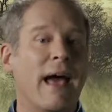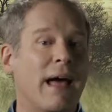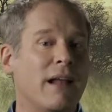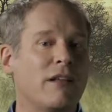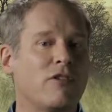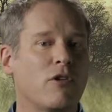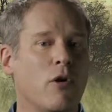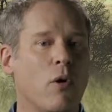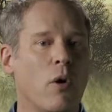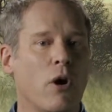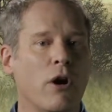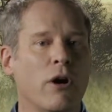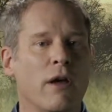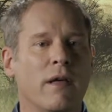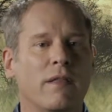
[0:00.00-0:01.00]
At its
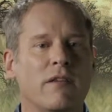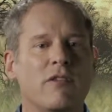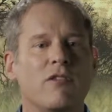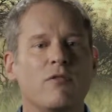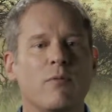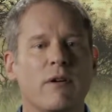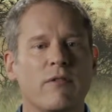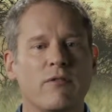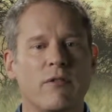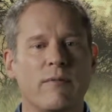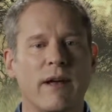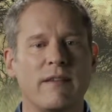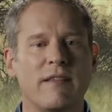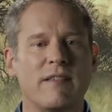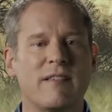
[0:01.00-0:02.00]
core, this is one of
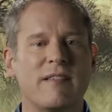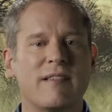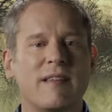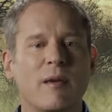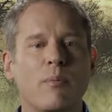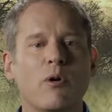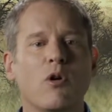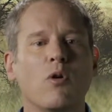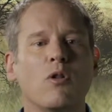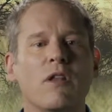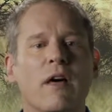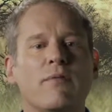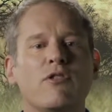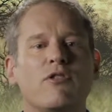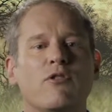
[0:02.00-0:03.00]
Cervantes' typical
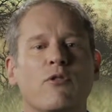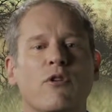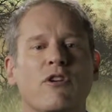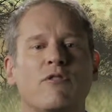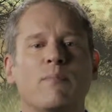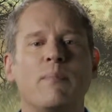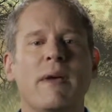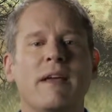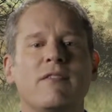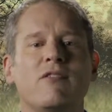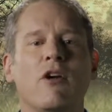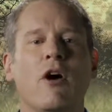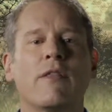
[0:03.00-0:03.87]
love stories based